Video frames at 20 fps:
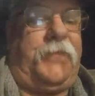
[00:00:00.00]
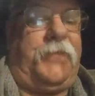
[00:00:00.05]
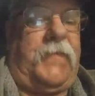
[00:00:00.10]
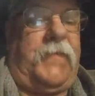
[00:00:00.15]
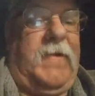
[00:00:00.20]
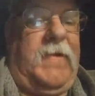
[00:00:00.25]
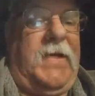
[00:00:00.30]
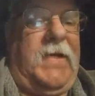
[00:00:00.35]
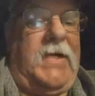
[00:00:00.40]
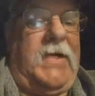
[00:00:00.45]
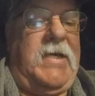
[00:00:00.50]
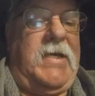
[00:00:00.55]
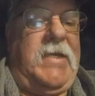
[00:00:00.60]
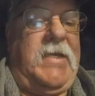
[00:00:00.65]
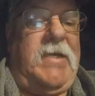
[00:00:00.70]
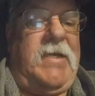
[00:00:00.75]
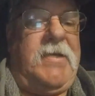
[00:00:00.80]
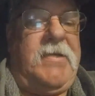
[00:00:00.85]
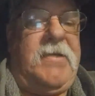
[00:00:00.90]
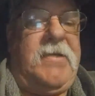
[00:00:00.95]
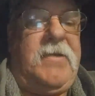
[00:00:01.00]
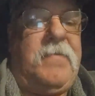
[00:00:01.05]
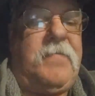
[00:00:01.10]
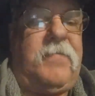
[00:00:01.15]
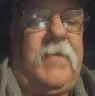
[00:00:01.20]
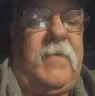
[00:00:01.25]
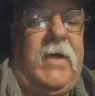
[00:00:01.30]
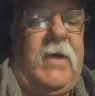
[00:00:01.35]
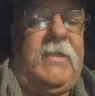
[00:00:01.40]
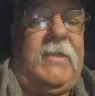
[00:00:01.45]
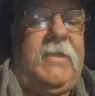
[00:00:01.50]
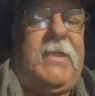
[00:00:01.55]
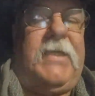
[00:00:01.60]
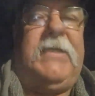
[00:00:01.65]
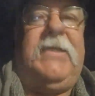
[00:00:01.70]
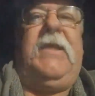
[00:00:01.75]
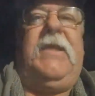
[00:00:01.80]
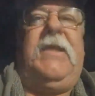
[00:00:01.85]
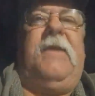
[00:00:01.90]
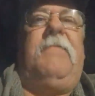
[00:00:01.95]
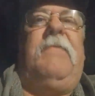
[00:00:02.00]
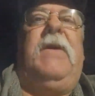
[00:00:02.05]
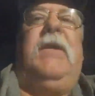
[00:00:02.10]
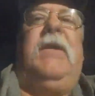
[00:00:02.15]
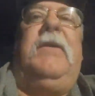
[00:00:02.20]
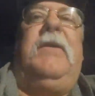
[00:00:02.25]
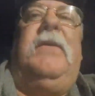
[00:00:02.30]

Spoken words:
Yeah, I had. Well, I did have my